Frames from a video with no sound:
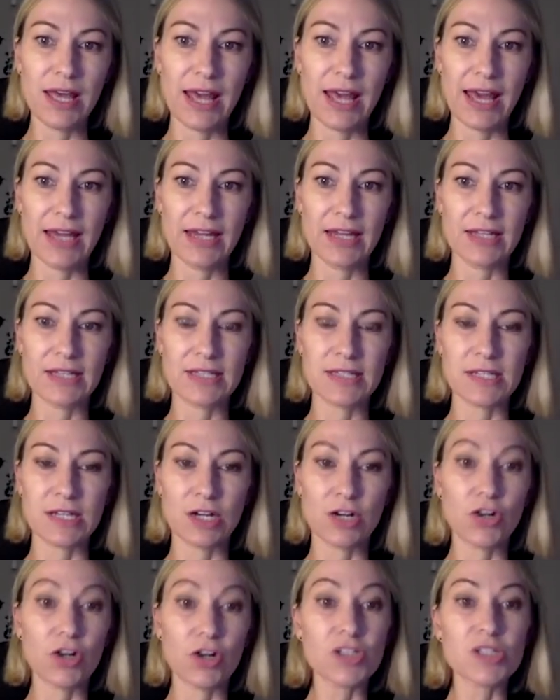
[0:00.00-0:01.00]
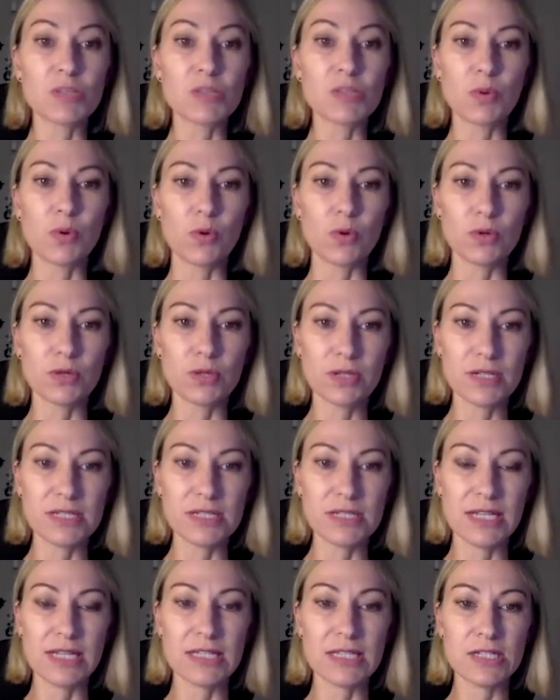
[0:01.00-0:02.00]
and it's across the board
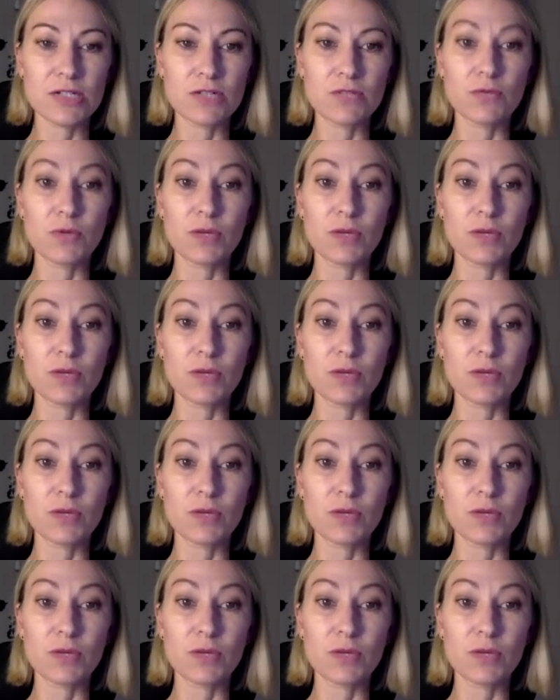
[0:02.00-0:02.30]
sensitive